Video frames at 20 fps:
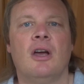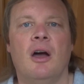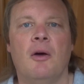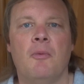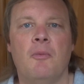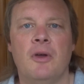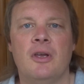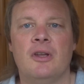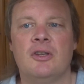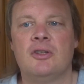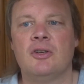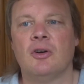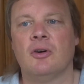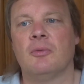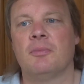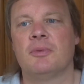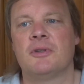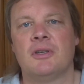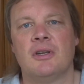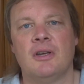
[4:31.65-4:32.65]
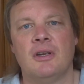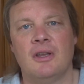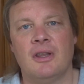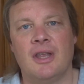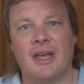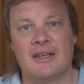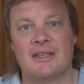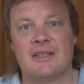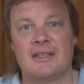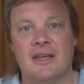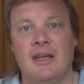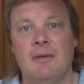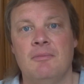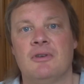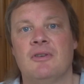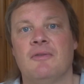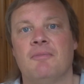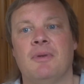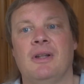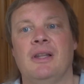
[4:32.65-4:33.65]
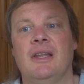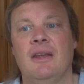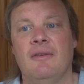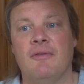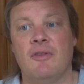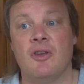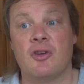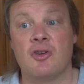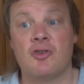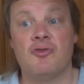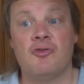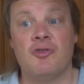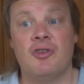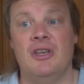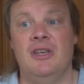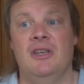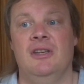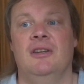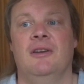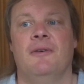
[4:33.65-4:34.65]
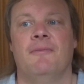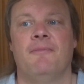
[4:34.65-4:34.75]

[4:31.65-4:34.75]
and we adopt that statement of belief, the creed.